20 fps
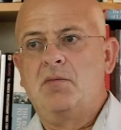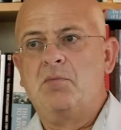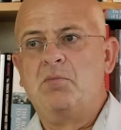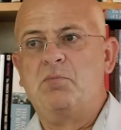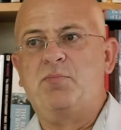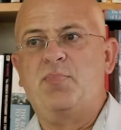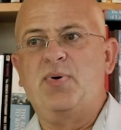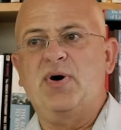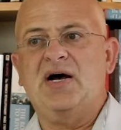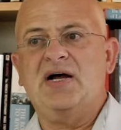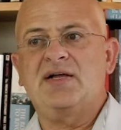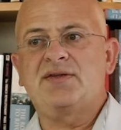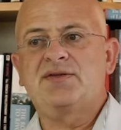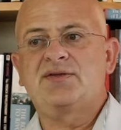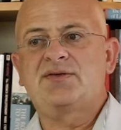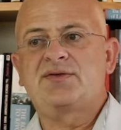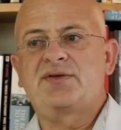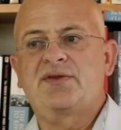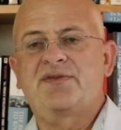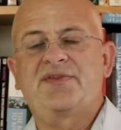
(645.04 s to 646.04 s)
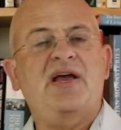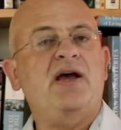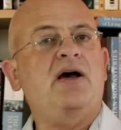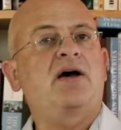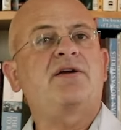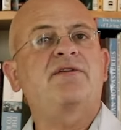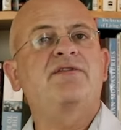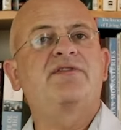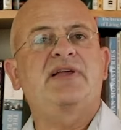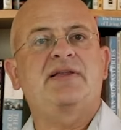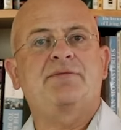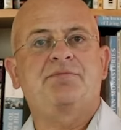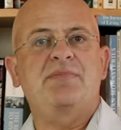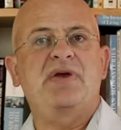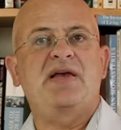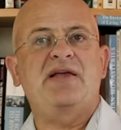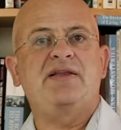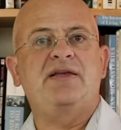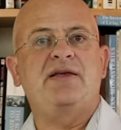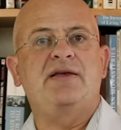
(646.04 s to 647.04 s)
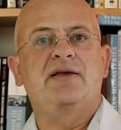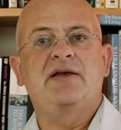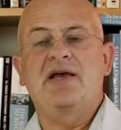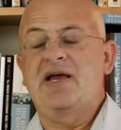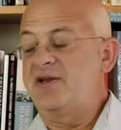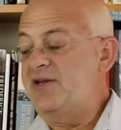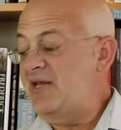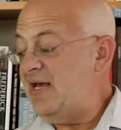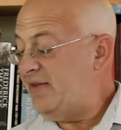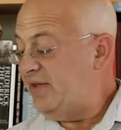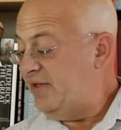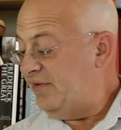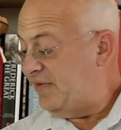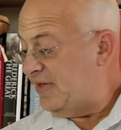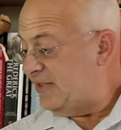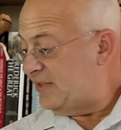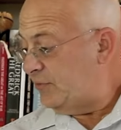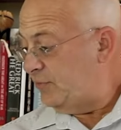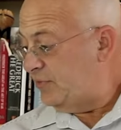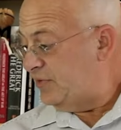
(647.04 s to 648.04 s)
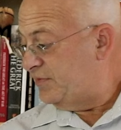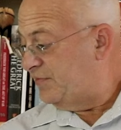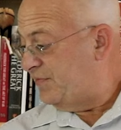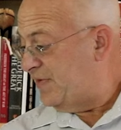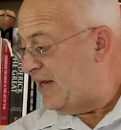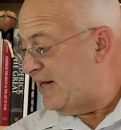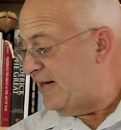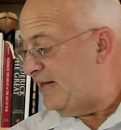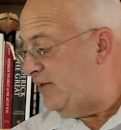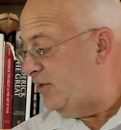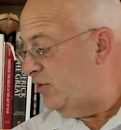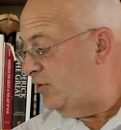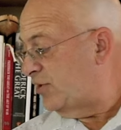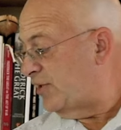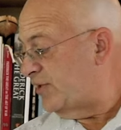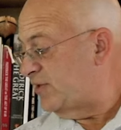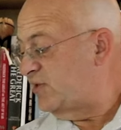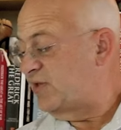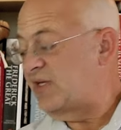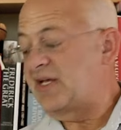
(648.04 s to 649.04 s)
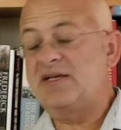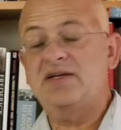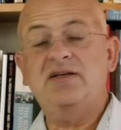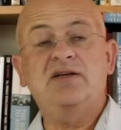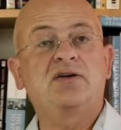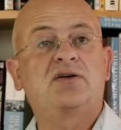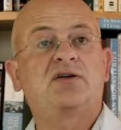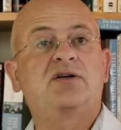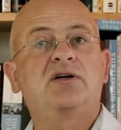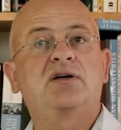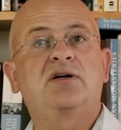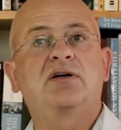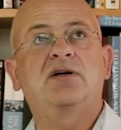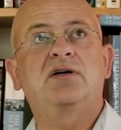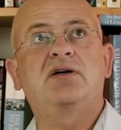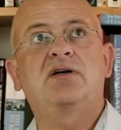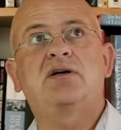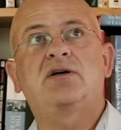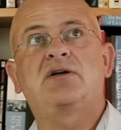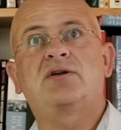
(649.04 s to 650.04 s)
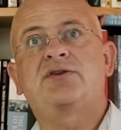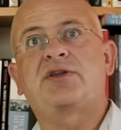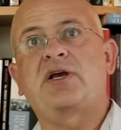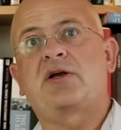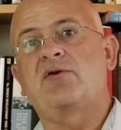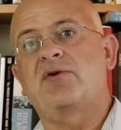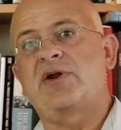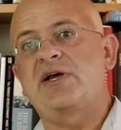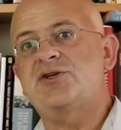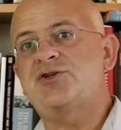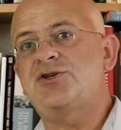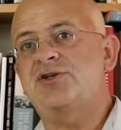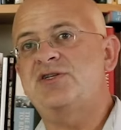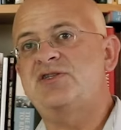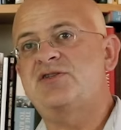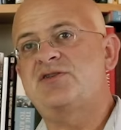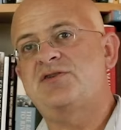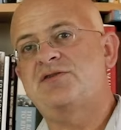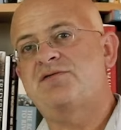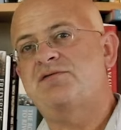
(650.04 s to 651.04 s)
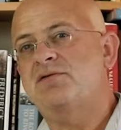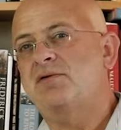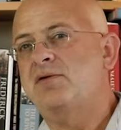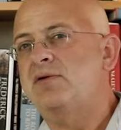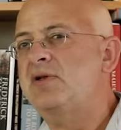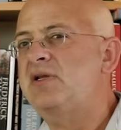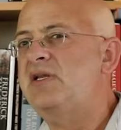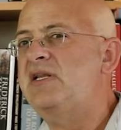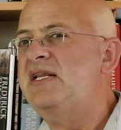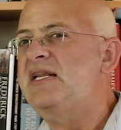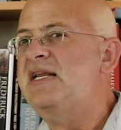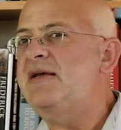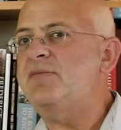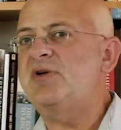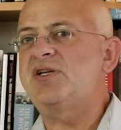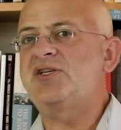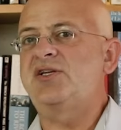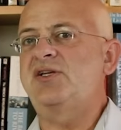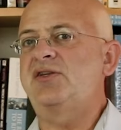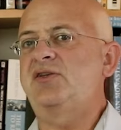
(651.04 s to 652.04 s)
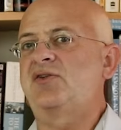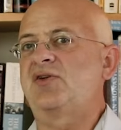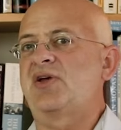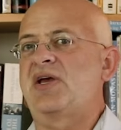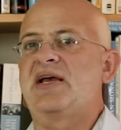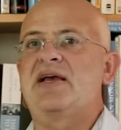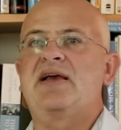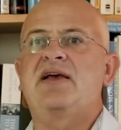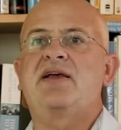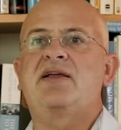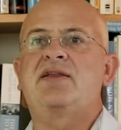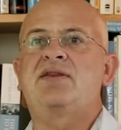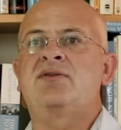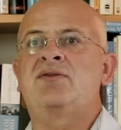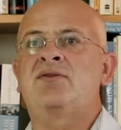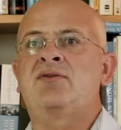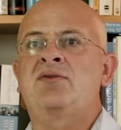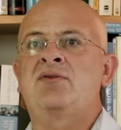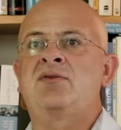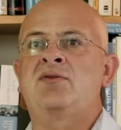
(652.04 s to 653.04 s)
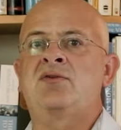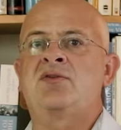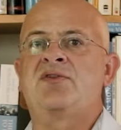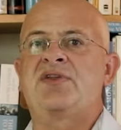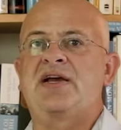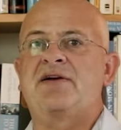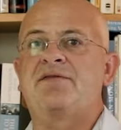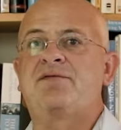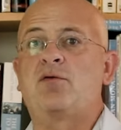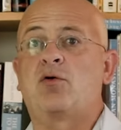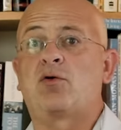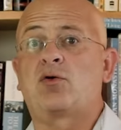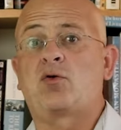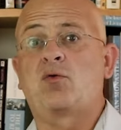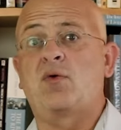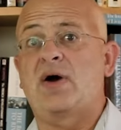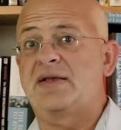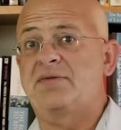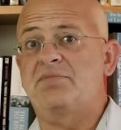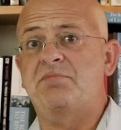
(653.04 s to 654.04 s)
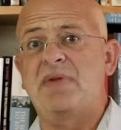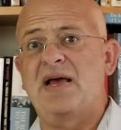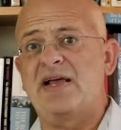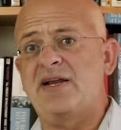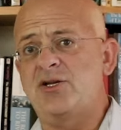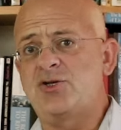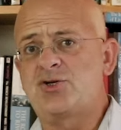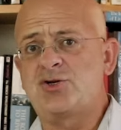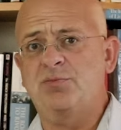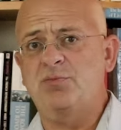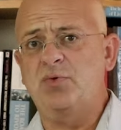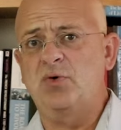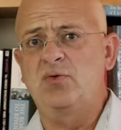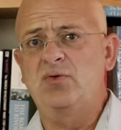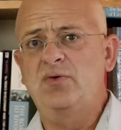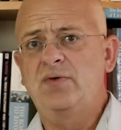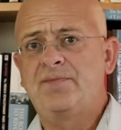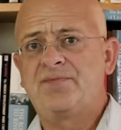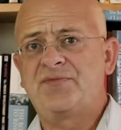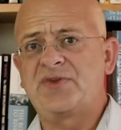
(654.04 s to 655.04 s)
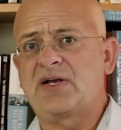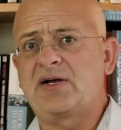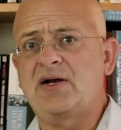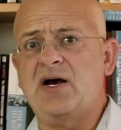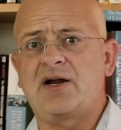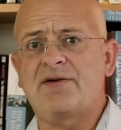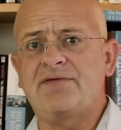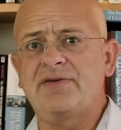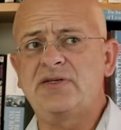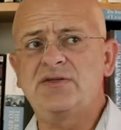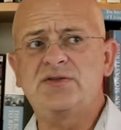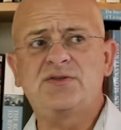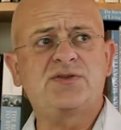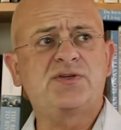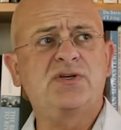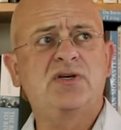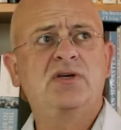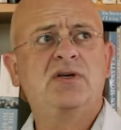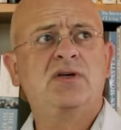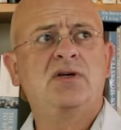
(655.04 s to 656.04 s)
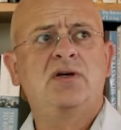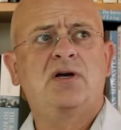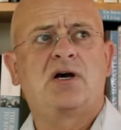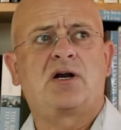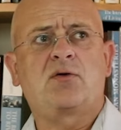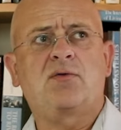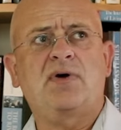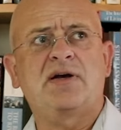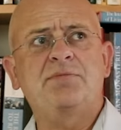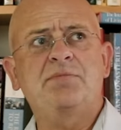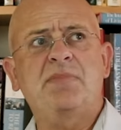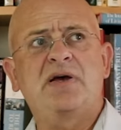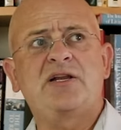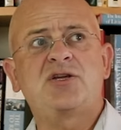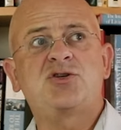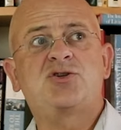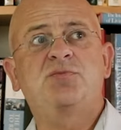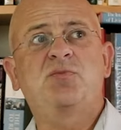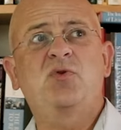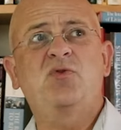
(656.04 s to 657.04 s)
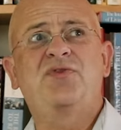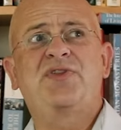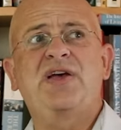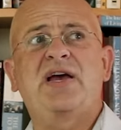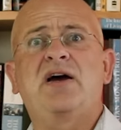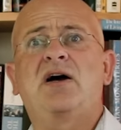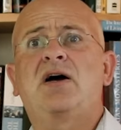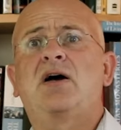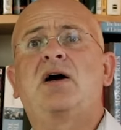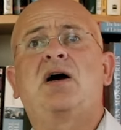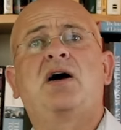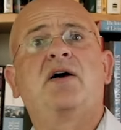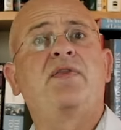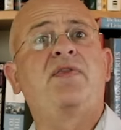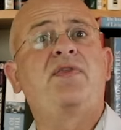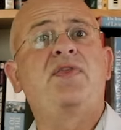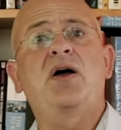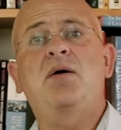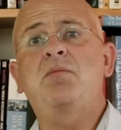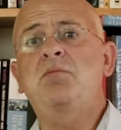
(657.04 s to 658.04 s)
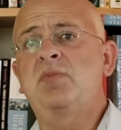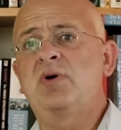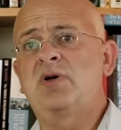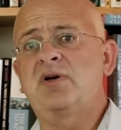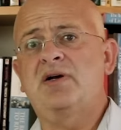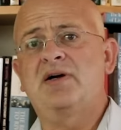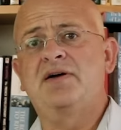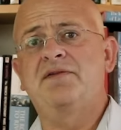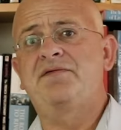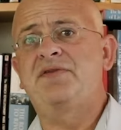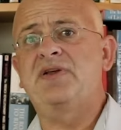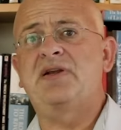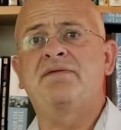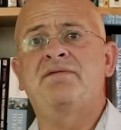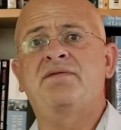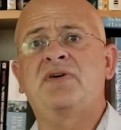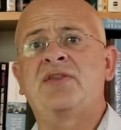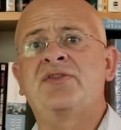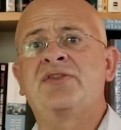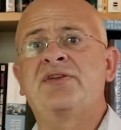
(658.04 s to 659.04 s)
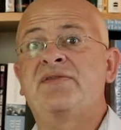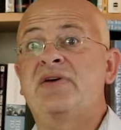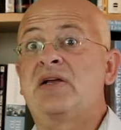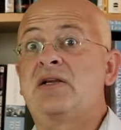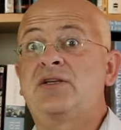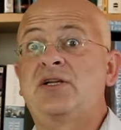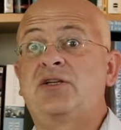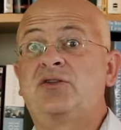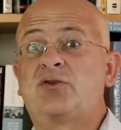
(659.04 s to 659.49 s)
But there aren't that many. And yet the vessel is very interesting. Her decoration is limited and therefore quite manageable. The carvings are quite manageable. There are a number of Willem van de Velde